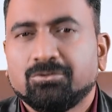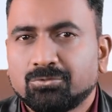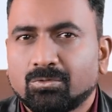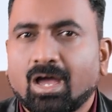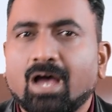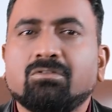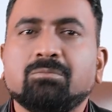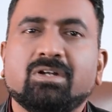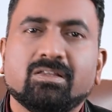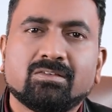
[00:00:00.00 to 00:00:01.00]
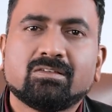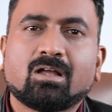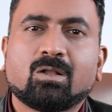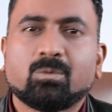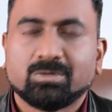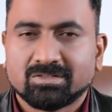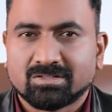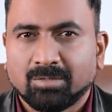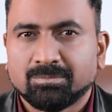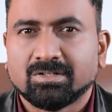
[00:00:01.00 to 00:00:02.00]
You should have a medicine along with the
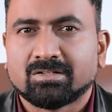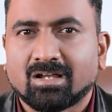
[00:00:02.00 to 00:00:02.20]
stem cell